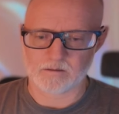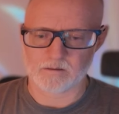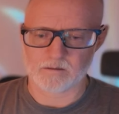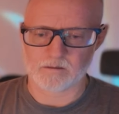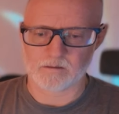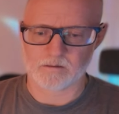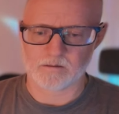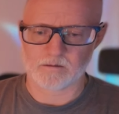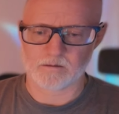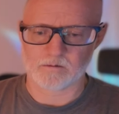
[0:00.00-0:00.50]

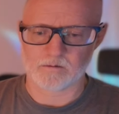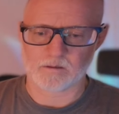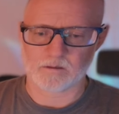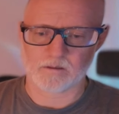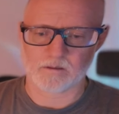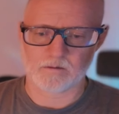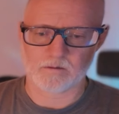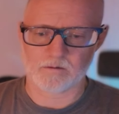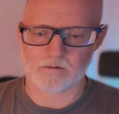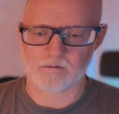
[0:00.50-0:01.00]
Yoga.
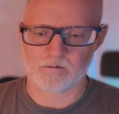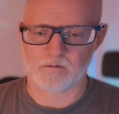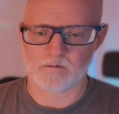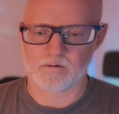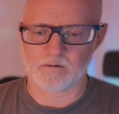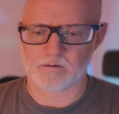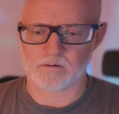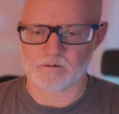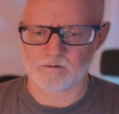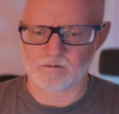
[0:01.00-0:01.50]

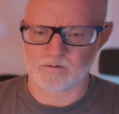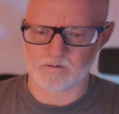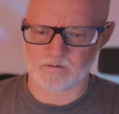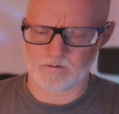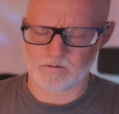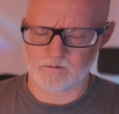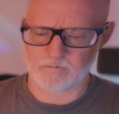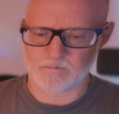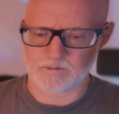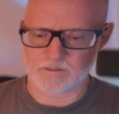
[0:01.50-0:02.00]

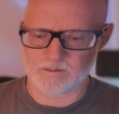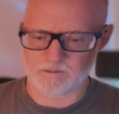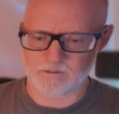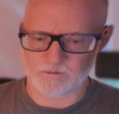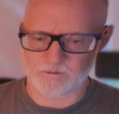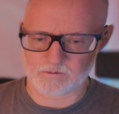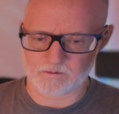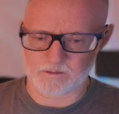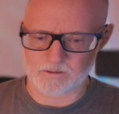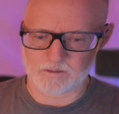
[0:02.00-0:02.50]
Maty
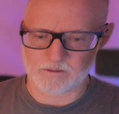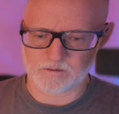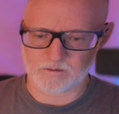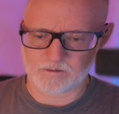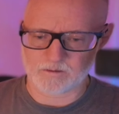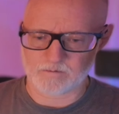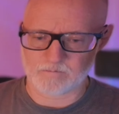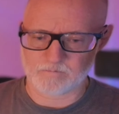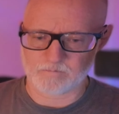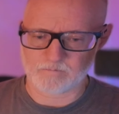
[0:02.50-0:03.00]
Ezraty
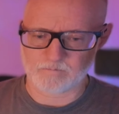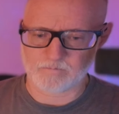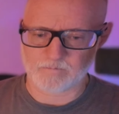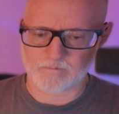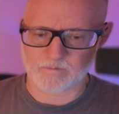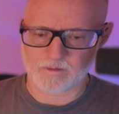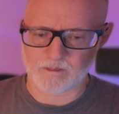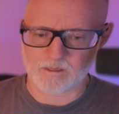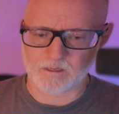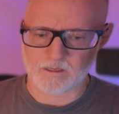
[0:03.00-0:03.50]
Yoga.
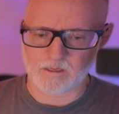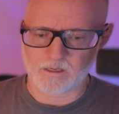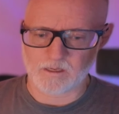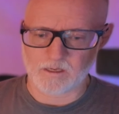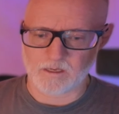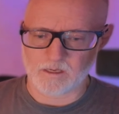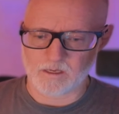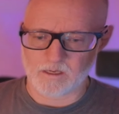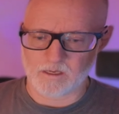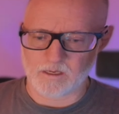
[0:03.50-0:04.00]

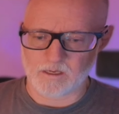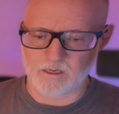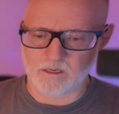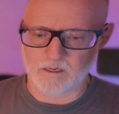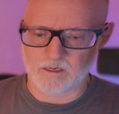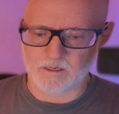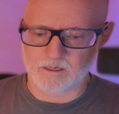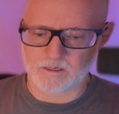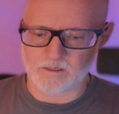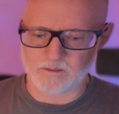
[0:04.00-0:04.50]

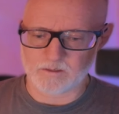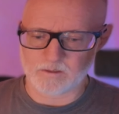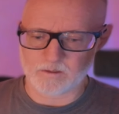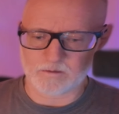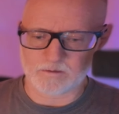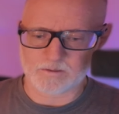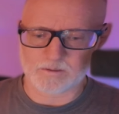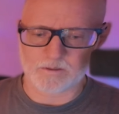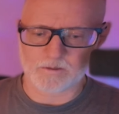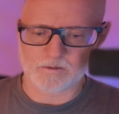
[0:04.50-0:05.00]
Uh, and you go
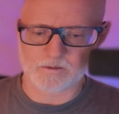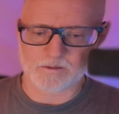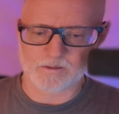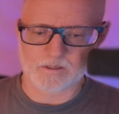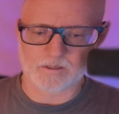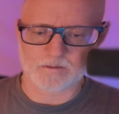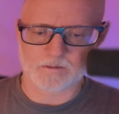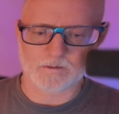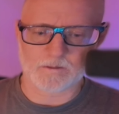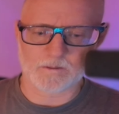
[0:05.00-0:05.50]
listen to her
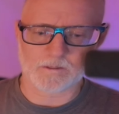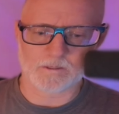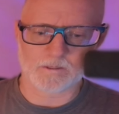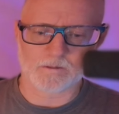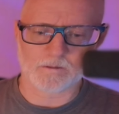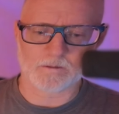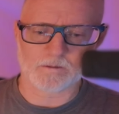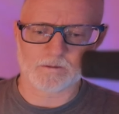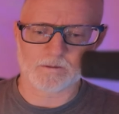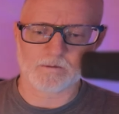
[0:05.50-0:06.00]
talk. This is
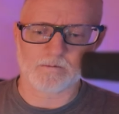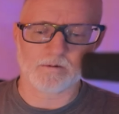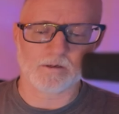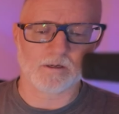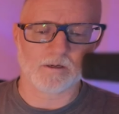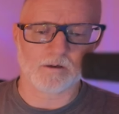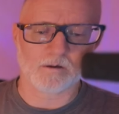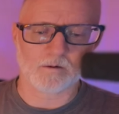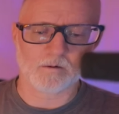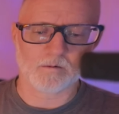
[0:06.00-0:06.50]
it. This is a
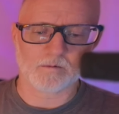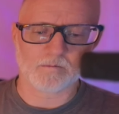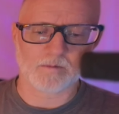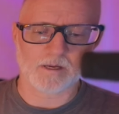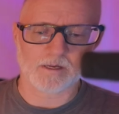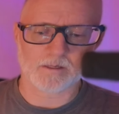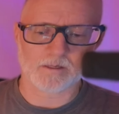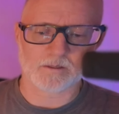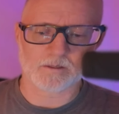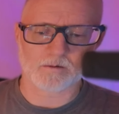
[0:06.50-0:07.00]
video.
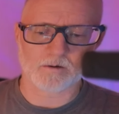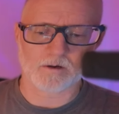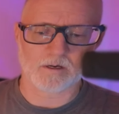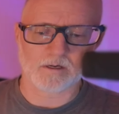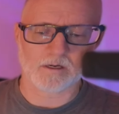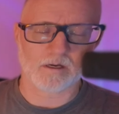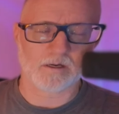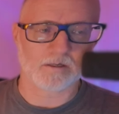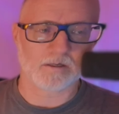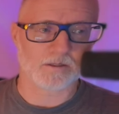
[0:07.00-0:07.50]
Maty
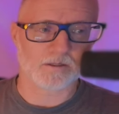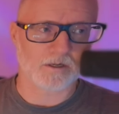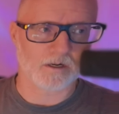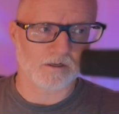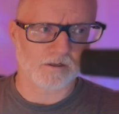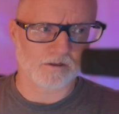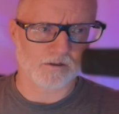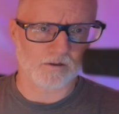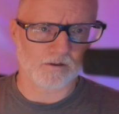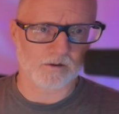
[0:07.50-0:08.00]
Ezraty on
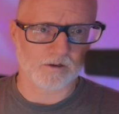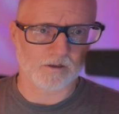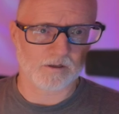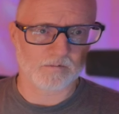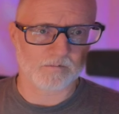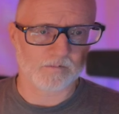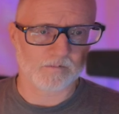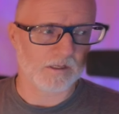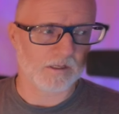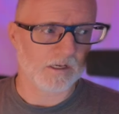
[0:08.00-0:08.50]
Ashtanga
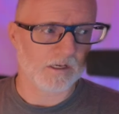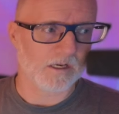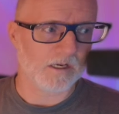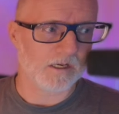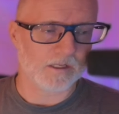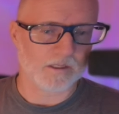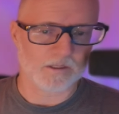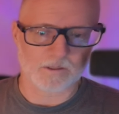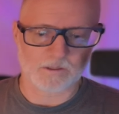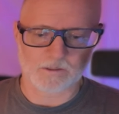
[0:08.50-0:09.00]
Yoga.
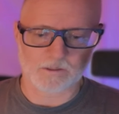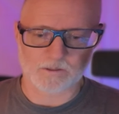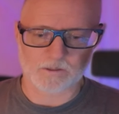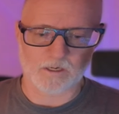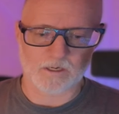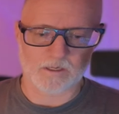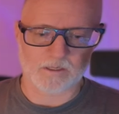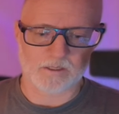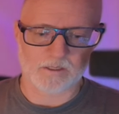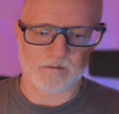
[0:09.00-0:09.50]
She's
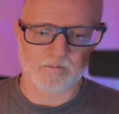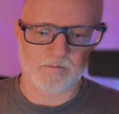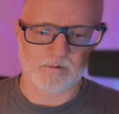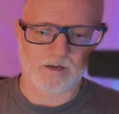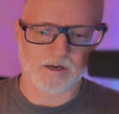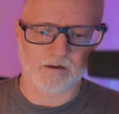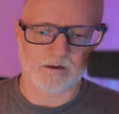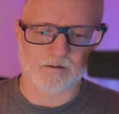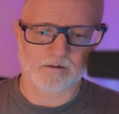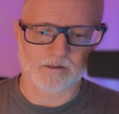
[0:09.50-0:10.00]
talking
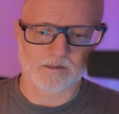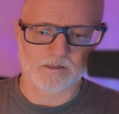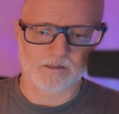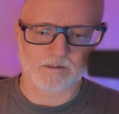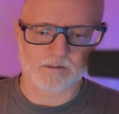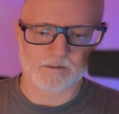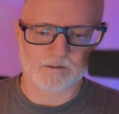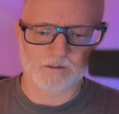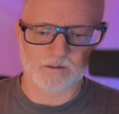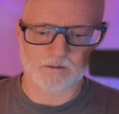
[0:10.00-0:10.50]
about
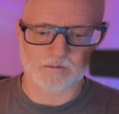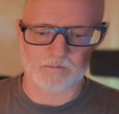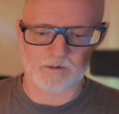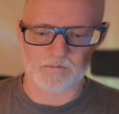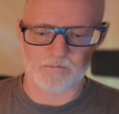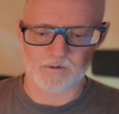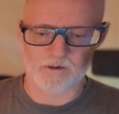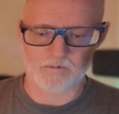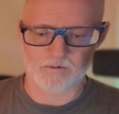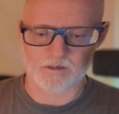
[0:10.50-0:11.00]
it. She's my
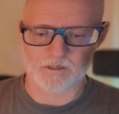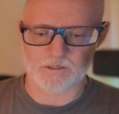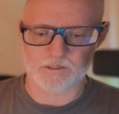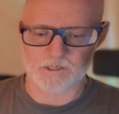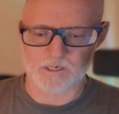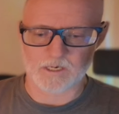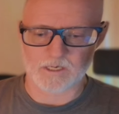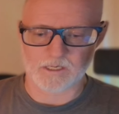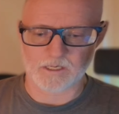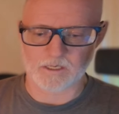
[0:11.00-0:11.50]
favorite
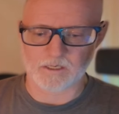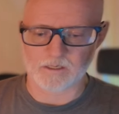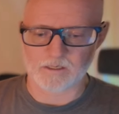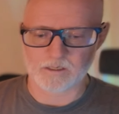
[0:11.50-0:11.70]
Ashtangi.